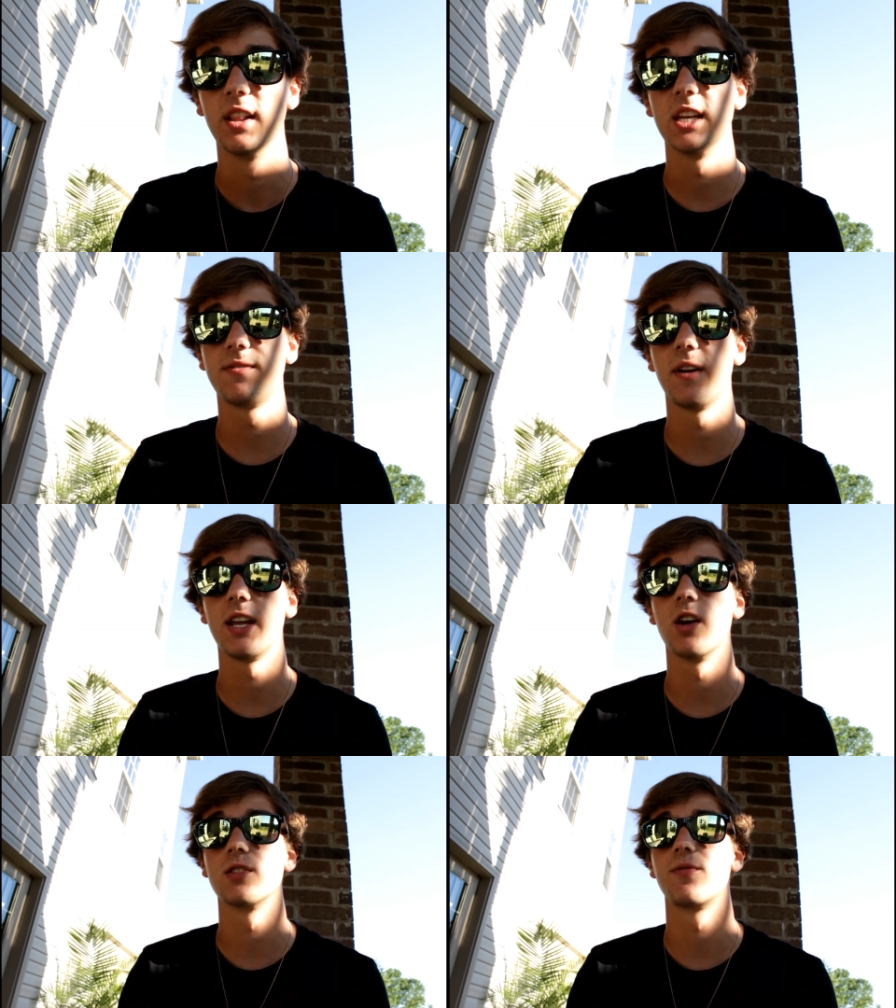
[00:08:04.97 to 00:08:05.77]
This
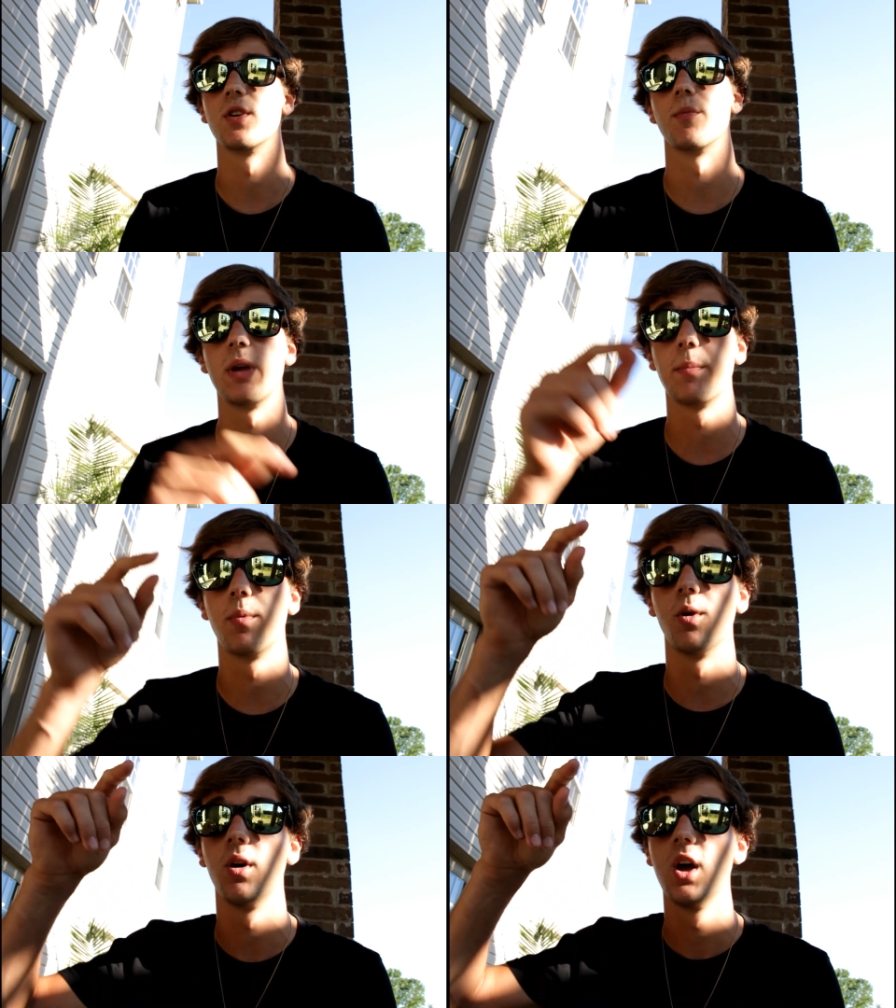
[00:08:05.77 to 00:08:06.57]
video is for the
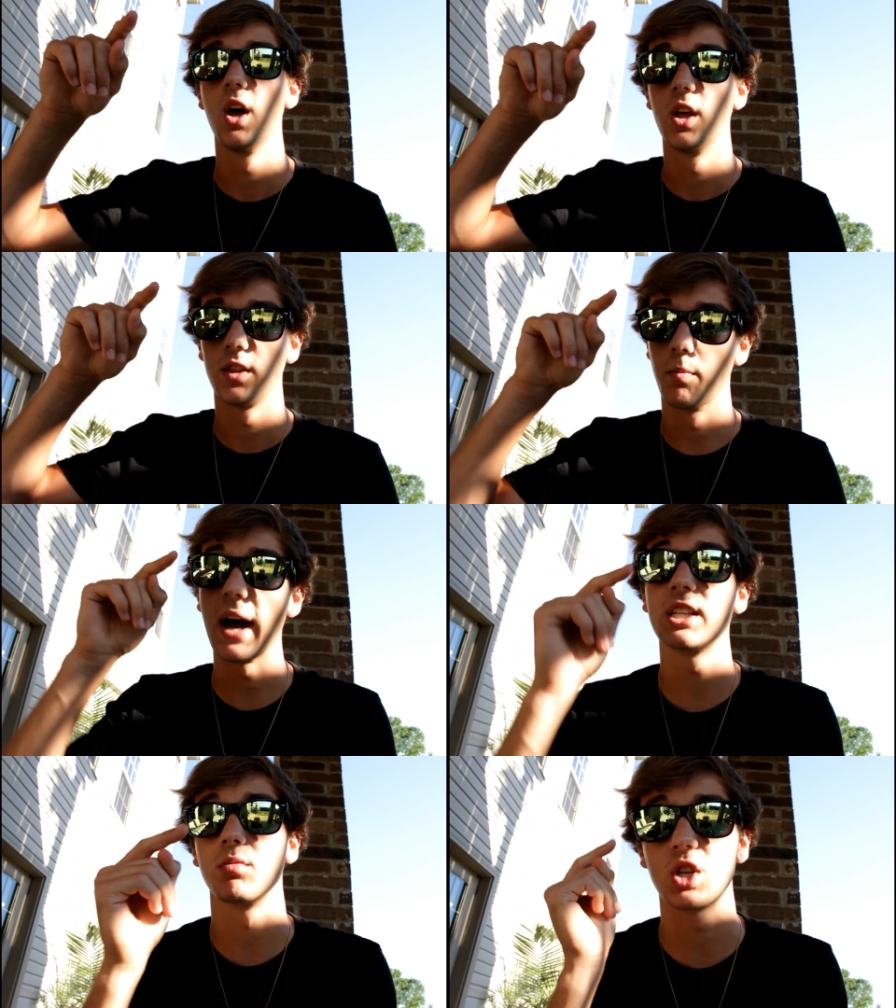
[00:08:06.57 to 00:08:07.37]
people,
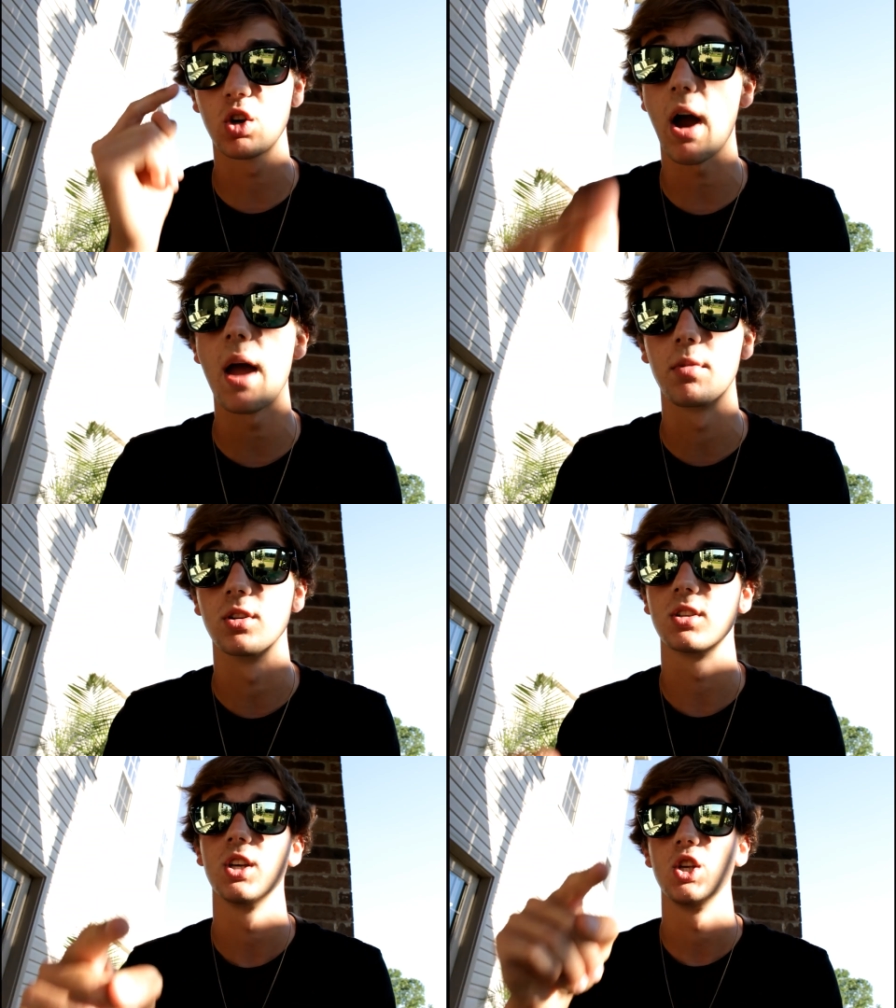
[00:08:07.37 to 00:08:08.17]
my
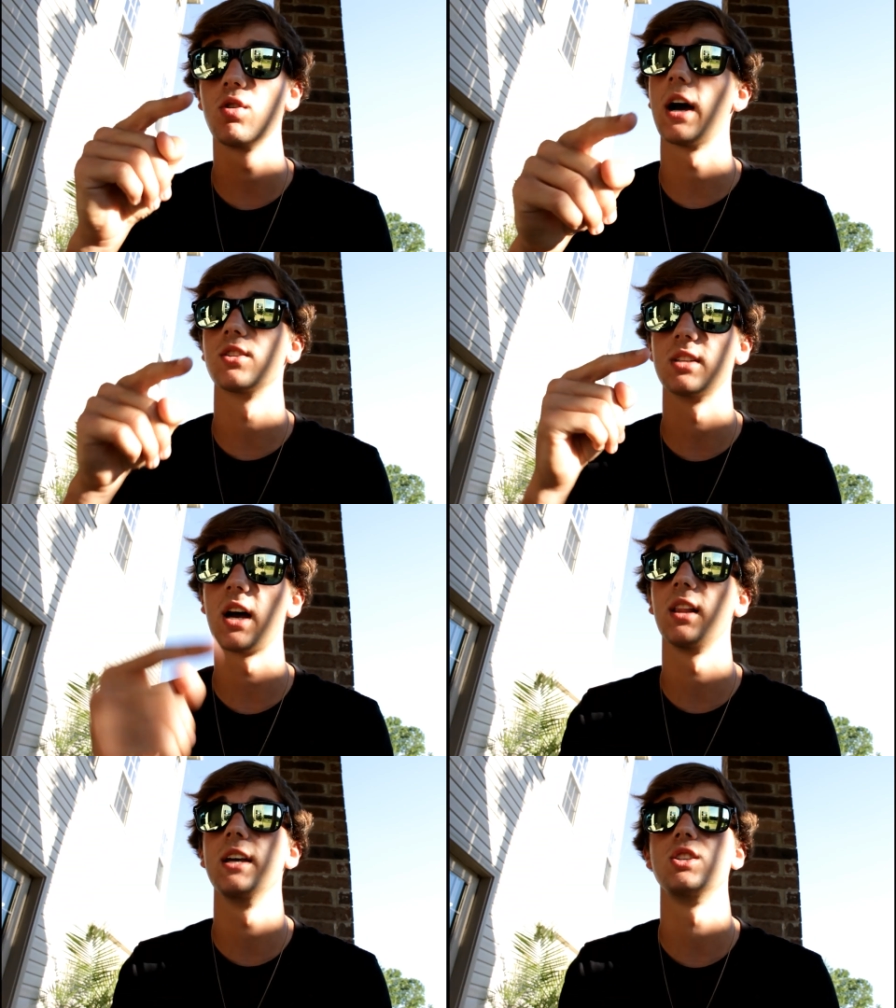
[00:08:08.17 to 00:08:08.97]
subscribers. You guys are
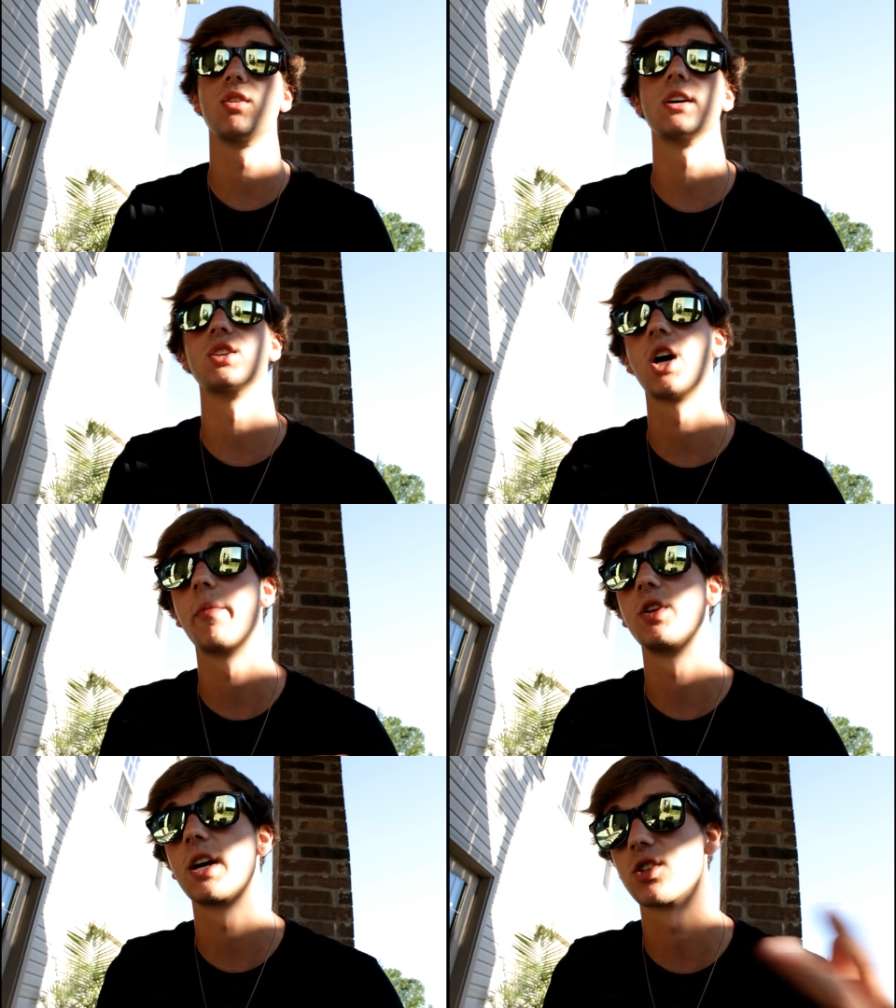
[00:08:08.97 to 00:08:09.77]
not lazy. You guys are
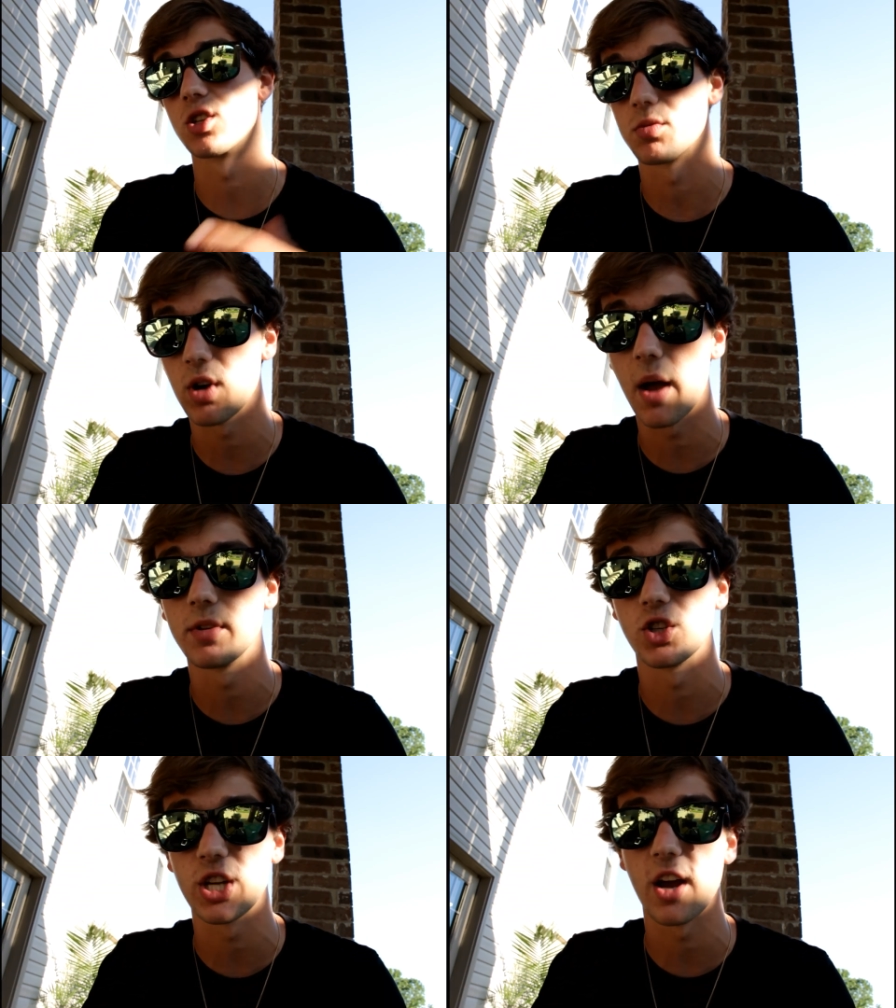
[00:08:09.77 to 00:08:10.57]
coming. You guys are subscribing.
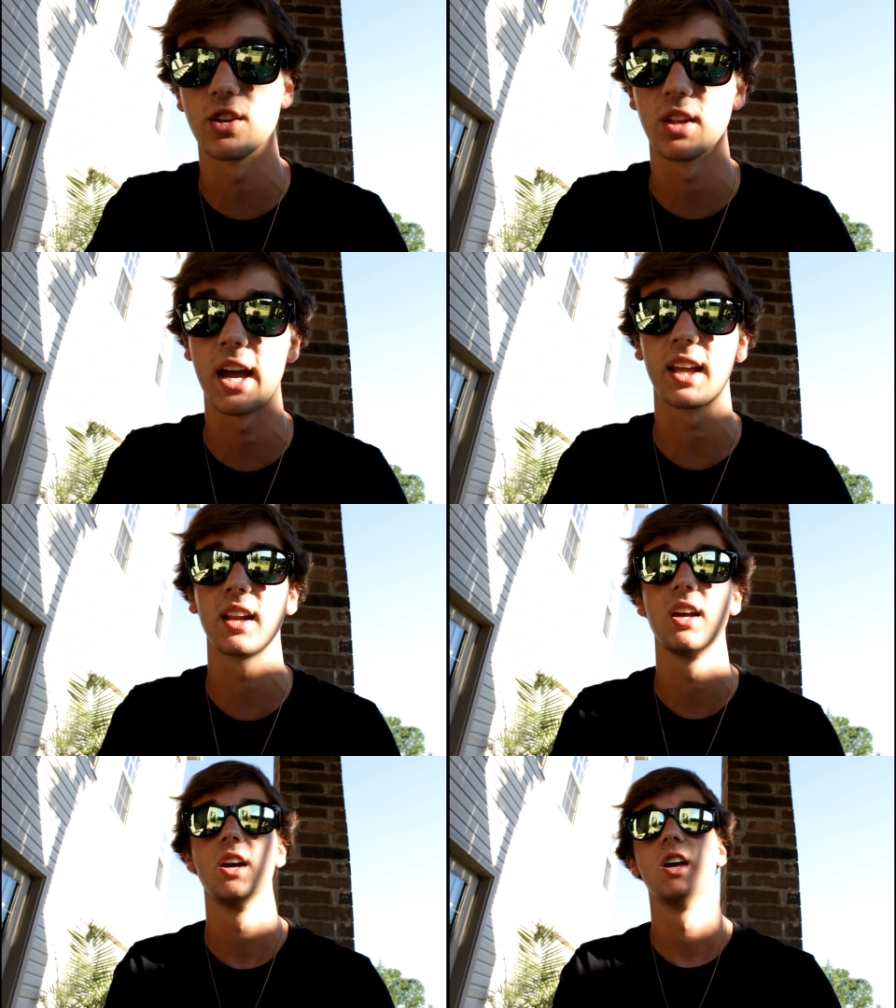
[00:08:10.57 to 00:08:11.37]
You're sharing. You're liking.